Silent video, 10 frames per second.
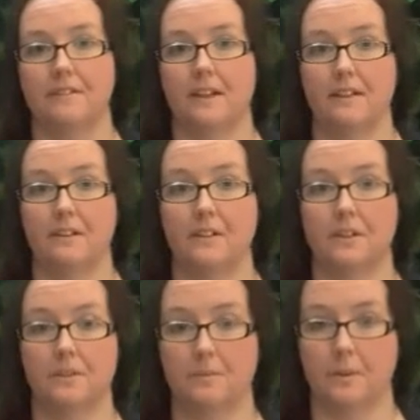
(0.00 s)
they look
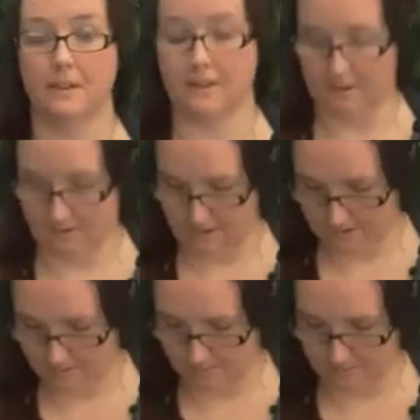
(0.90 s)
good
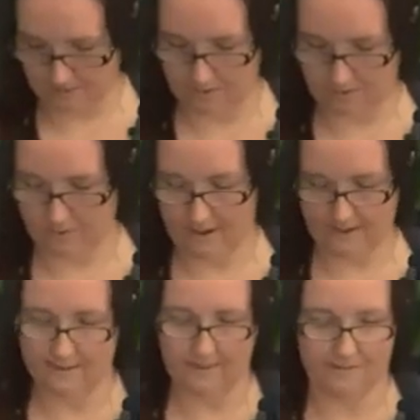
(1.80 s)
with the
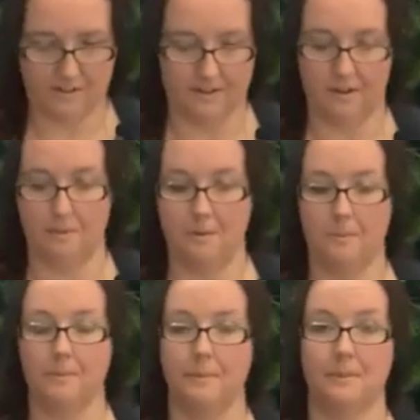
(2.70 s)
dress. If so, I'll
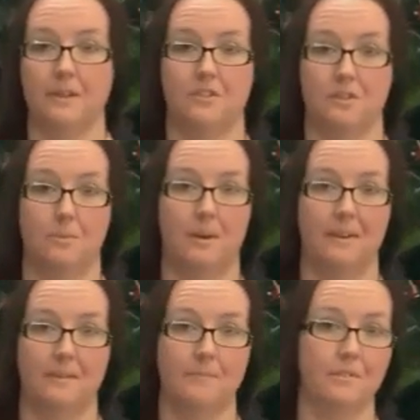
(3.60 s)
probably just wear
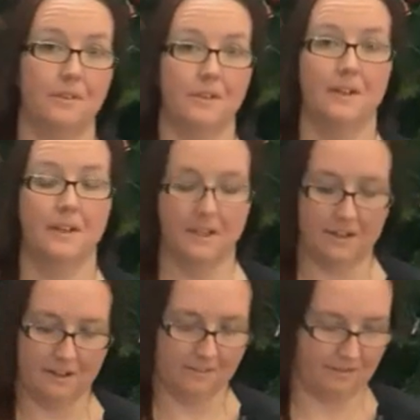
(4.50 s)
them for
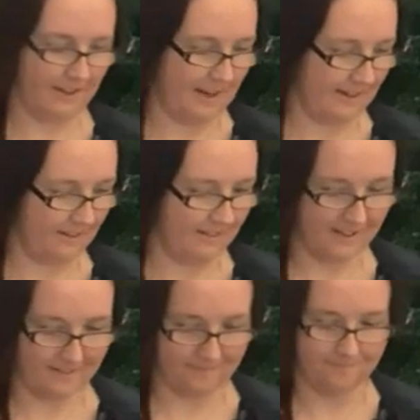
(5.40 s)
the heck of
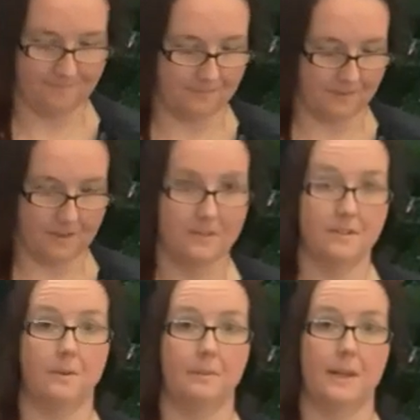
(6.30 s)
it.
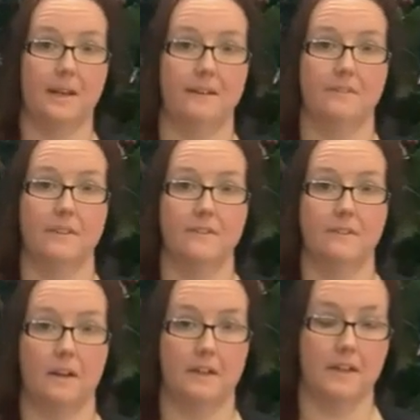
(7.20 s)
So we have the
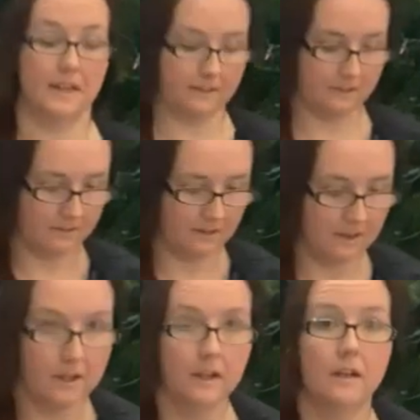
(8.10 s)
stockings
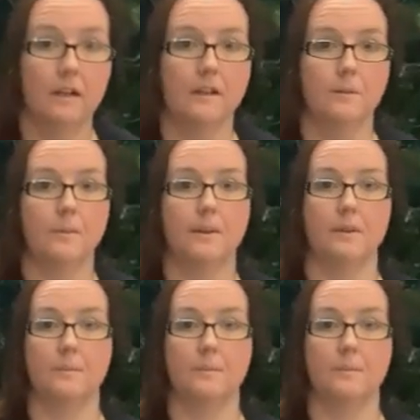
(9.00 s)
with the